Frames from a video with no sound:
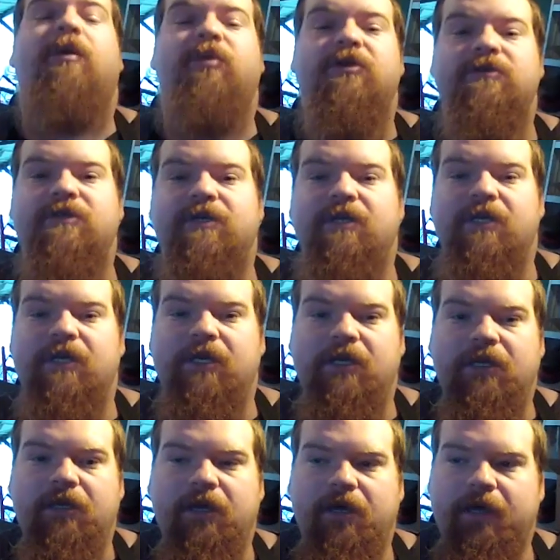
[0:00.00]
I'm using
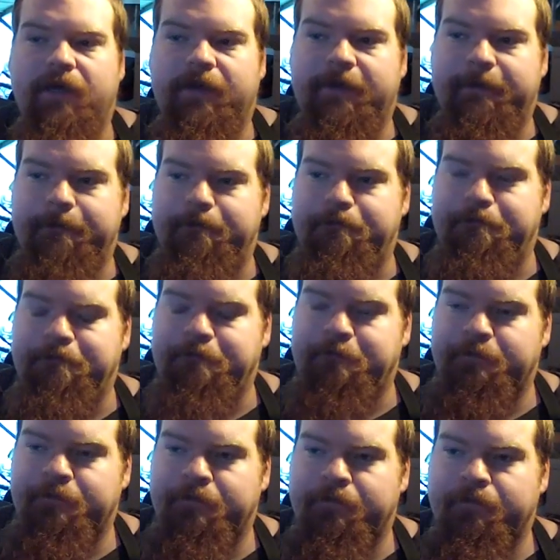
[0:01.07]
the um,
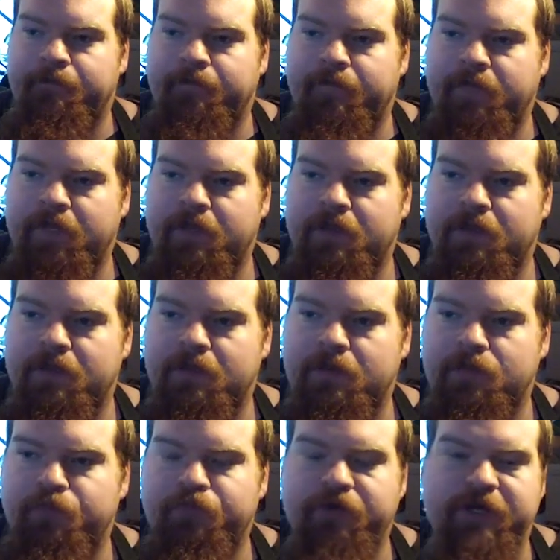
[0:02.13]

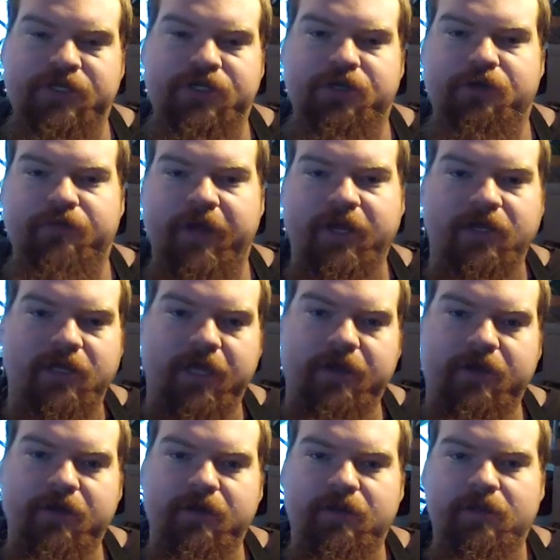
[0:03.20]
pressure
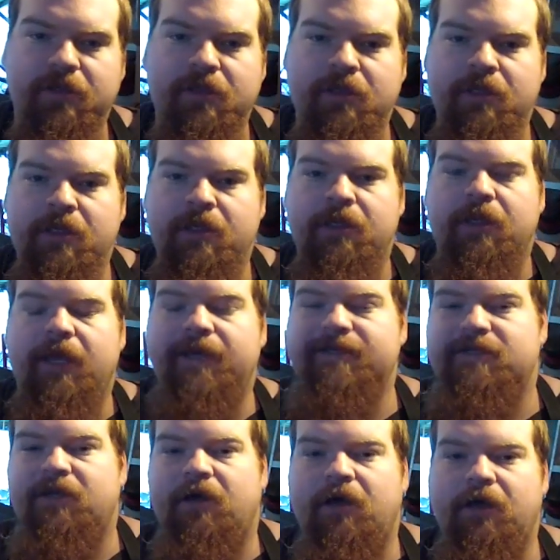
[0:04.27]
regulator
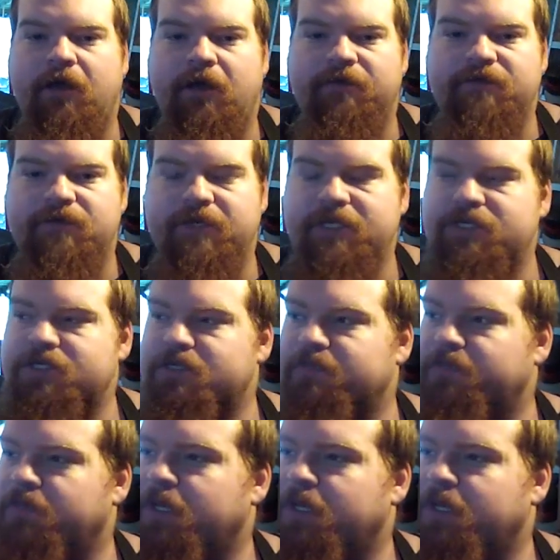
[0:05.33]
as an on-off switch.